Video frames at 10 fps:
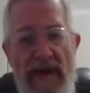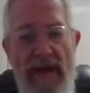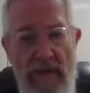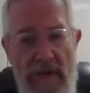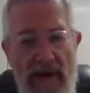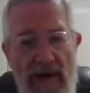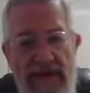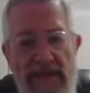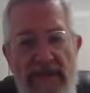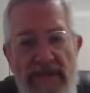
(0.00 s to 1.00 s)
that
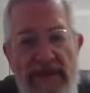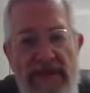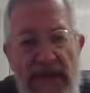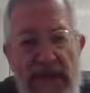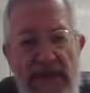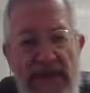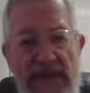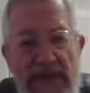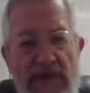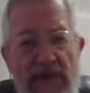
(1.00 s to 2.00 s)
parts of the second
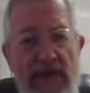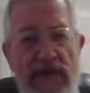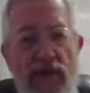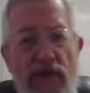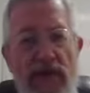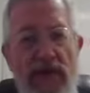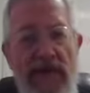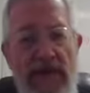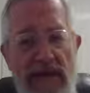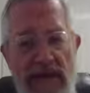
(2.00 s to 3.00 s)
Beis Hamikdash will look
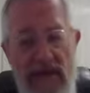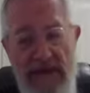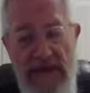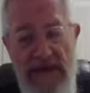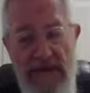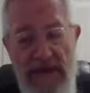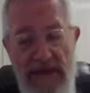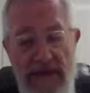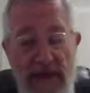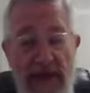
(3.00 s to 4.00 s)
like the third Beis
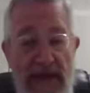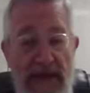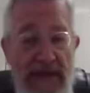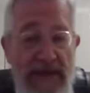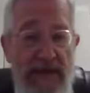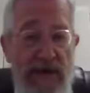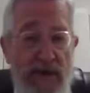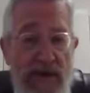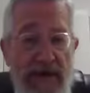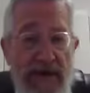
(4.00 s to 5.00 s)
Hamikdash. And this is
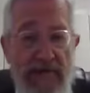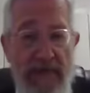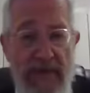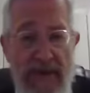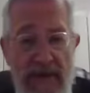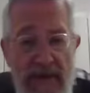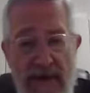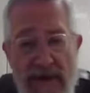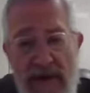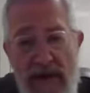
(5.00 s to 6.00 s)
one of them.
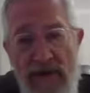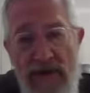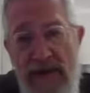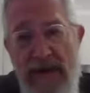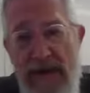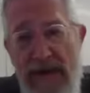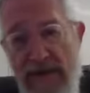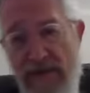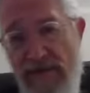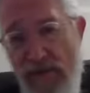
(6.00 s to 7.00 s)
They created
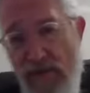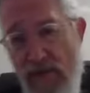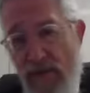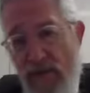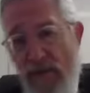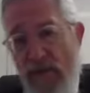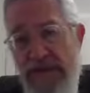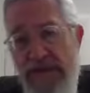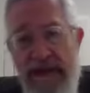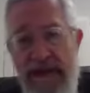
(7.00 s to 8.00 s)
these four
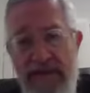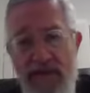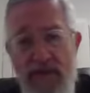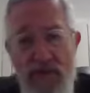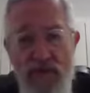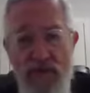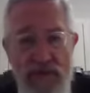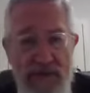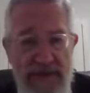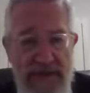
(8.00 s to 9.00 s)
rooms that had no
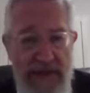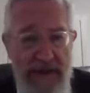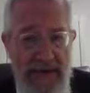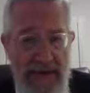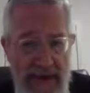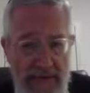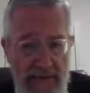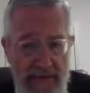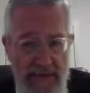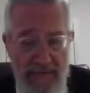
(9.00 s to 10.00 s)
roofs on
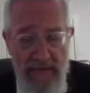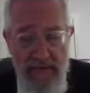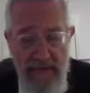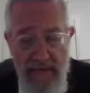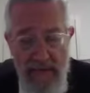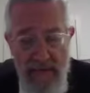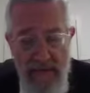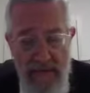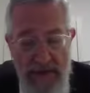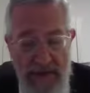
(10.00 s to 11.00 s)
them.
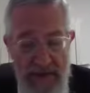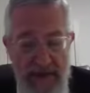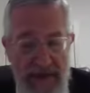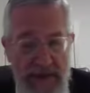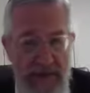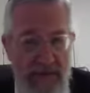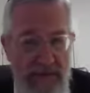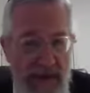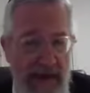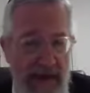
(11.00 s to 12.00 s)
And this is the
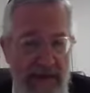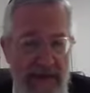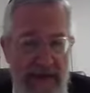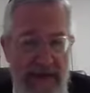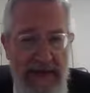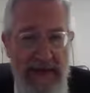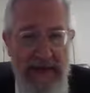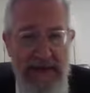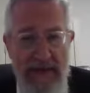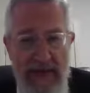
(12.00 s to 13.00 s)
part that
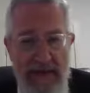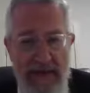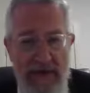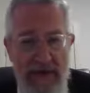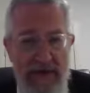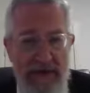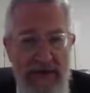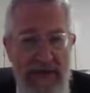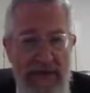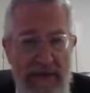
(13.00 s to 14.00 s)
is like the third
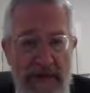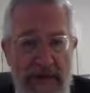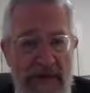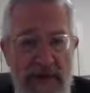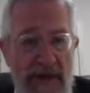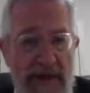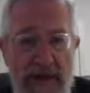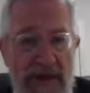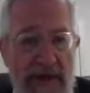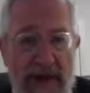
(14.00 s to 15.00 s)
Beis Hamikdash.
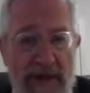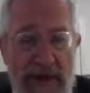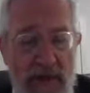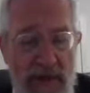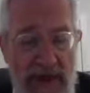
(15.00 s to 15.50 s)
They are not, they